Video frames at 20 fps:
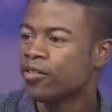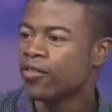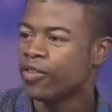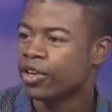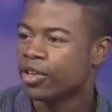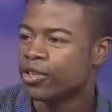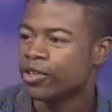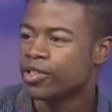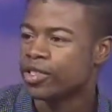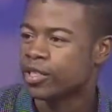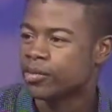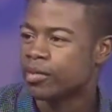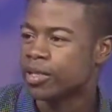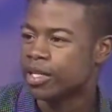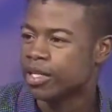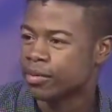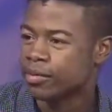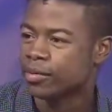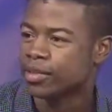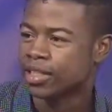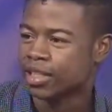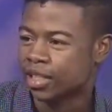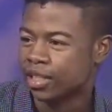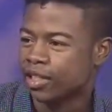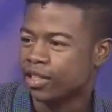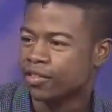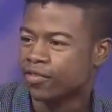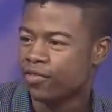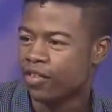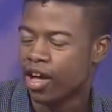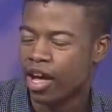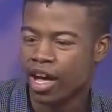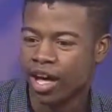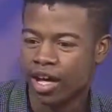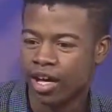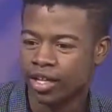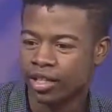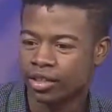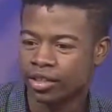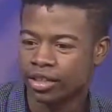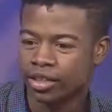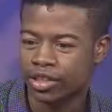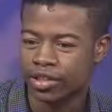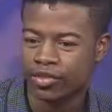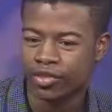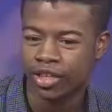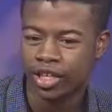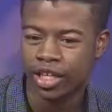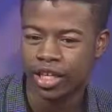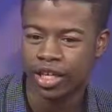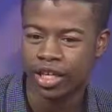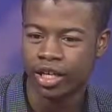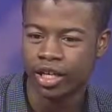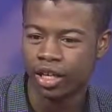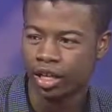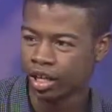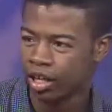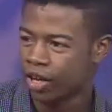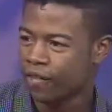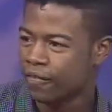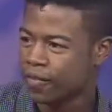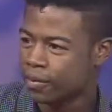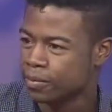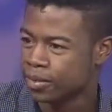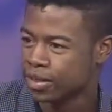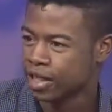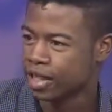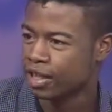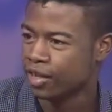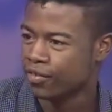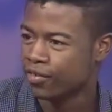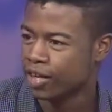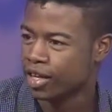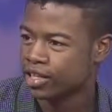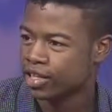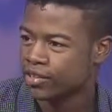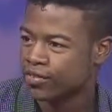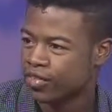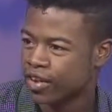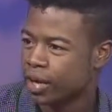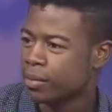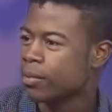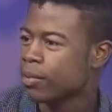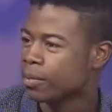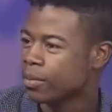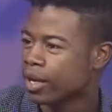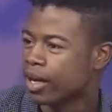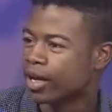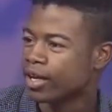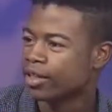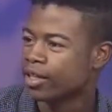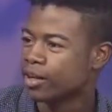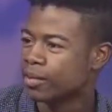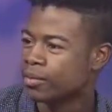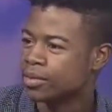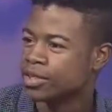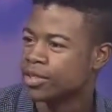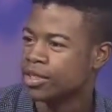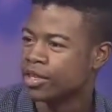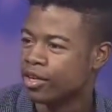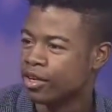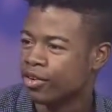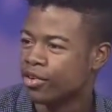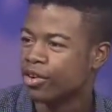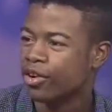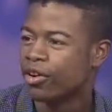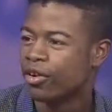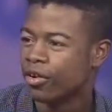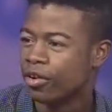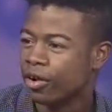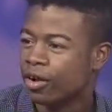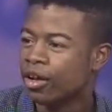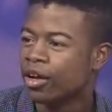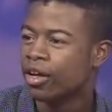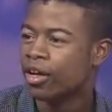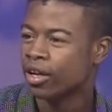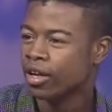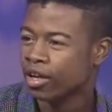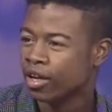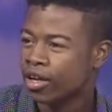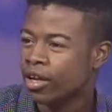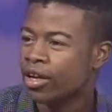for you to be themselves and to really love themselves and yeah. to find people like them so they can grow. Good,